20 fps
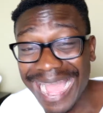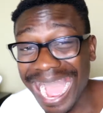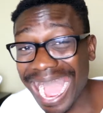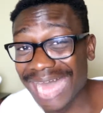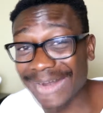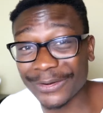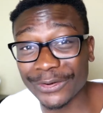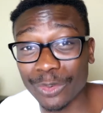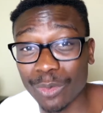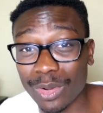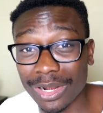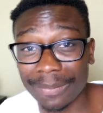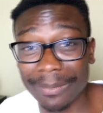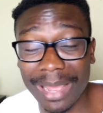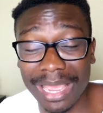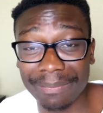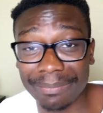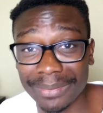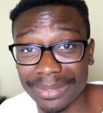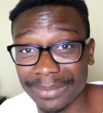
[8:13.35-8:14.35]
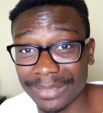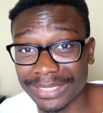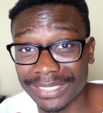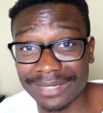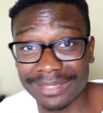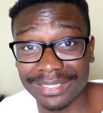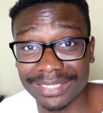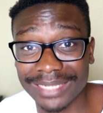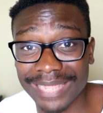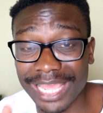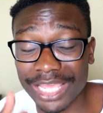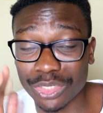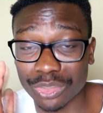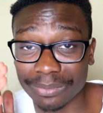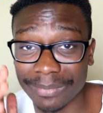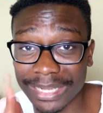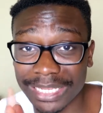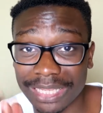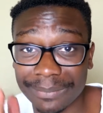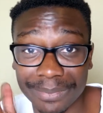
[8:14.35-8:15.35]
I don't know what it might be, but at the end of the day, you're
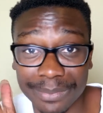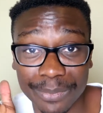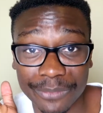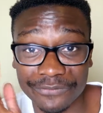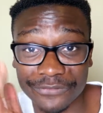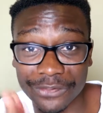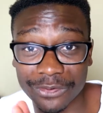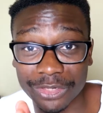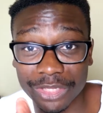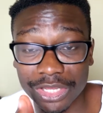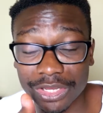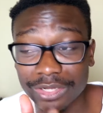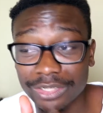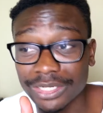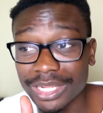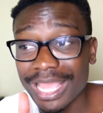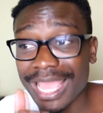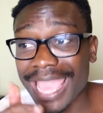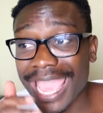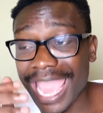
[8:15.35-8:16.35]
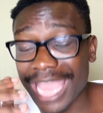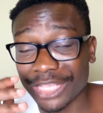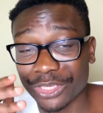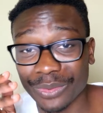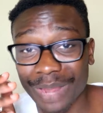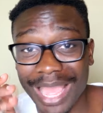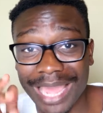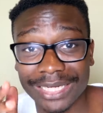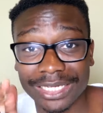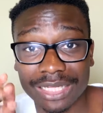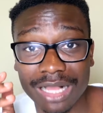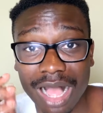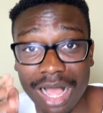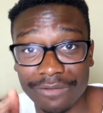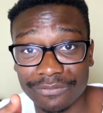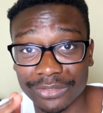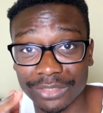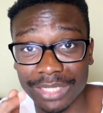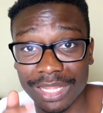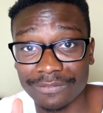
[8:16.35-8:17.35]
making people feel good and you're adding
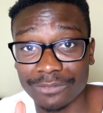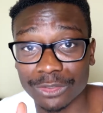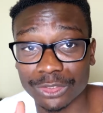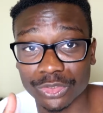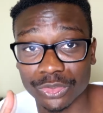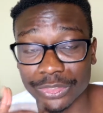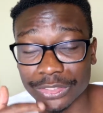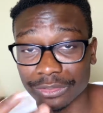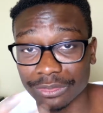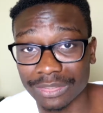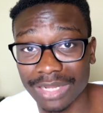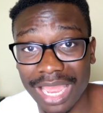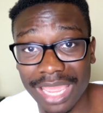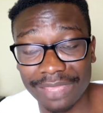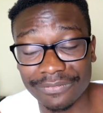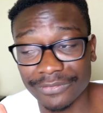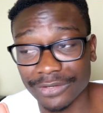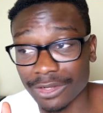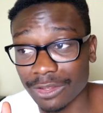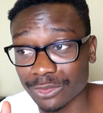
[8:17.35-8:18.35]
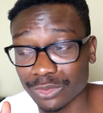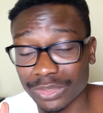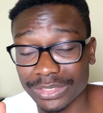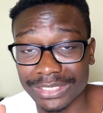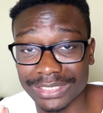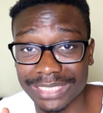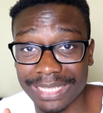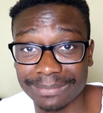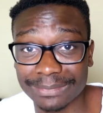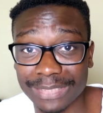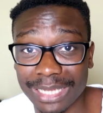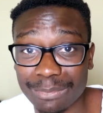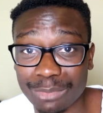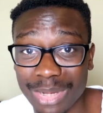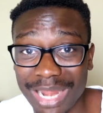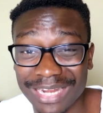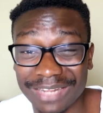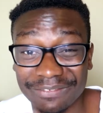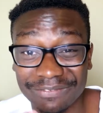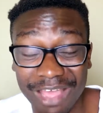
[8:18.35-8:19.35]
comfort level to their life, and also at the same time
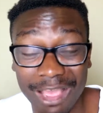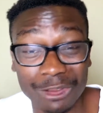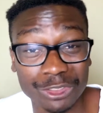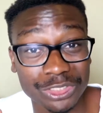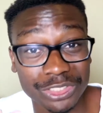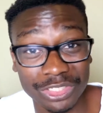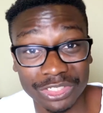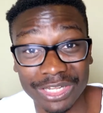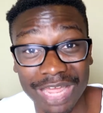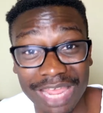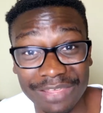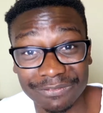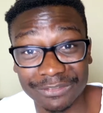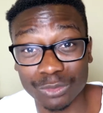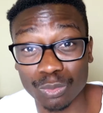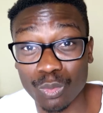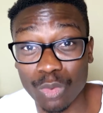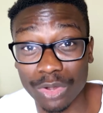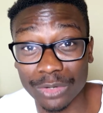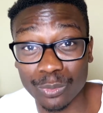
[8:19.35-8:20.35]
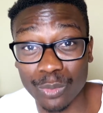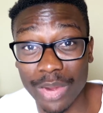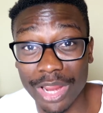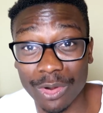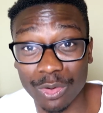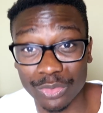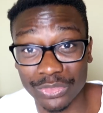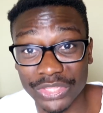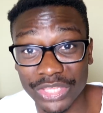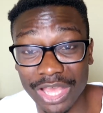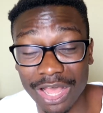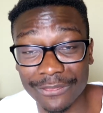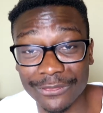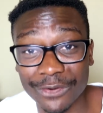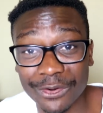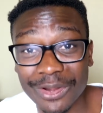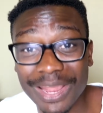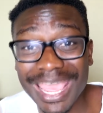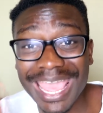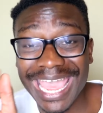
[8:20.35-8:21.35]
you're adding value to their life in one way or the
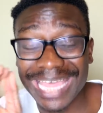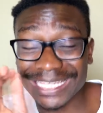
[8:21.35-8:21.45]
other,